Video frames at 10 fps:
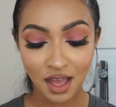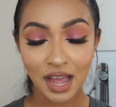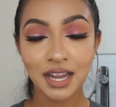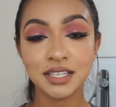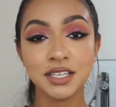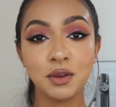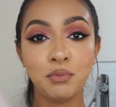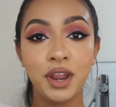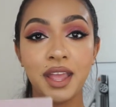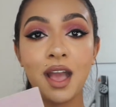I did
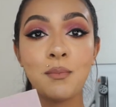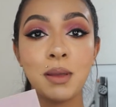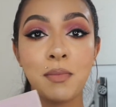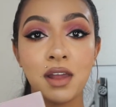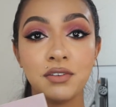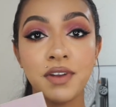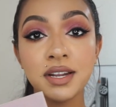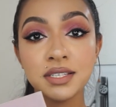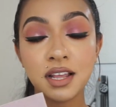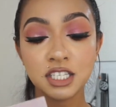break out my Modern
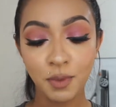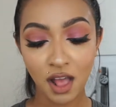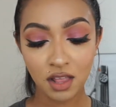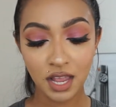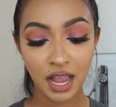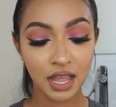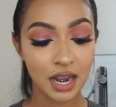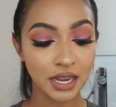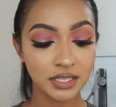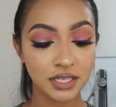Renaissance palette and
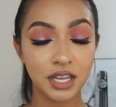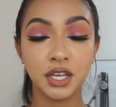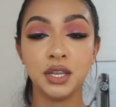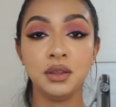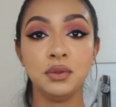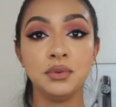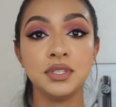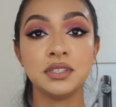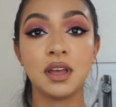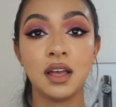I did
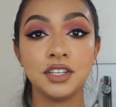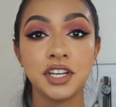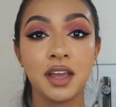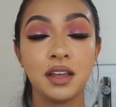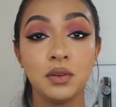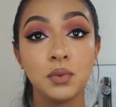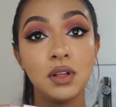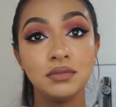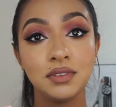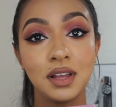use a shadow, well,